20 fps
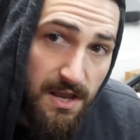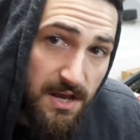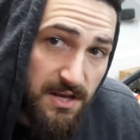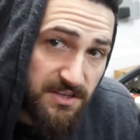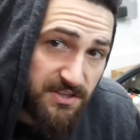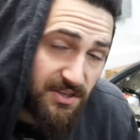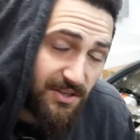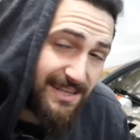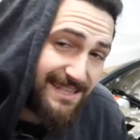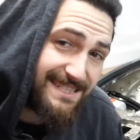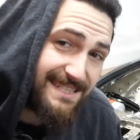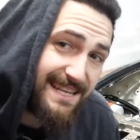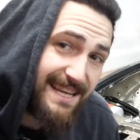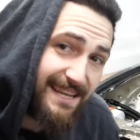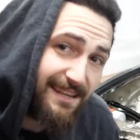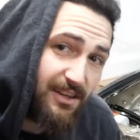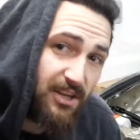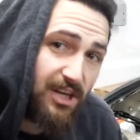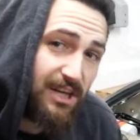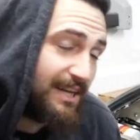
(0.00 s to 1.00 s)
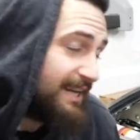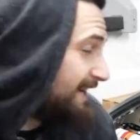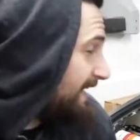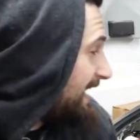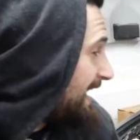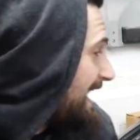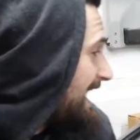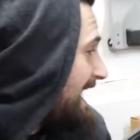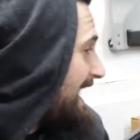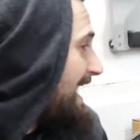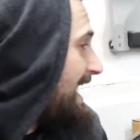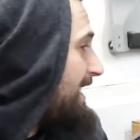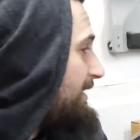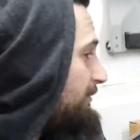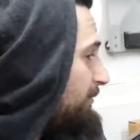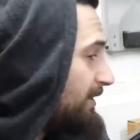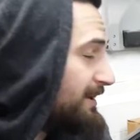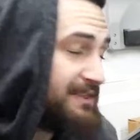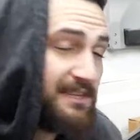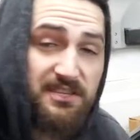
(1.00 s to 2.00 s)
So let's take a look
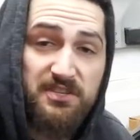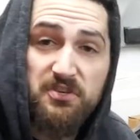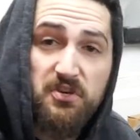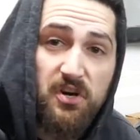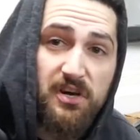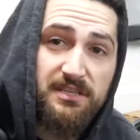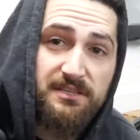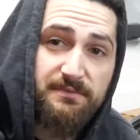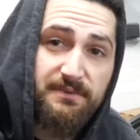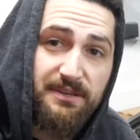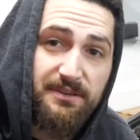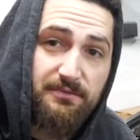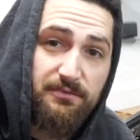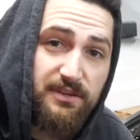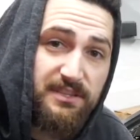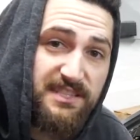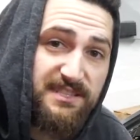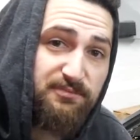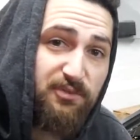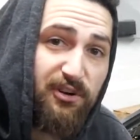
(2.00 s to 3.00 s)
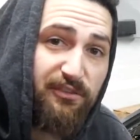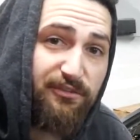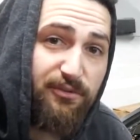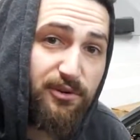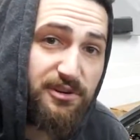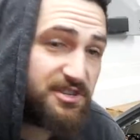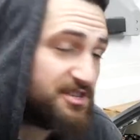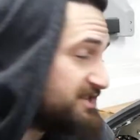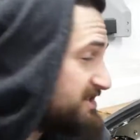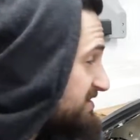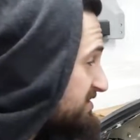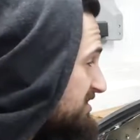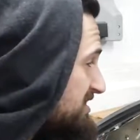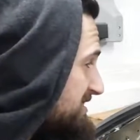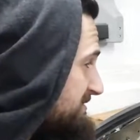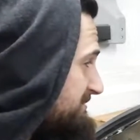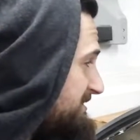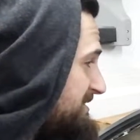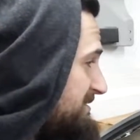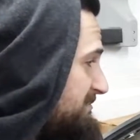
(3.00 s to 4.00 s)
at what this cost me, what small fortune this
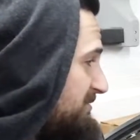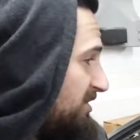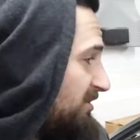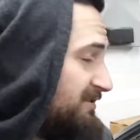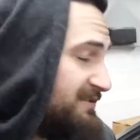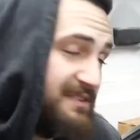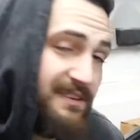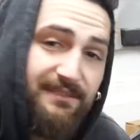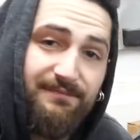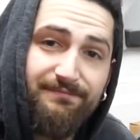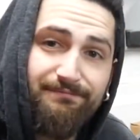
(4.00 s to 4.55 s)
cost me to build.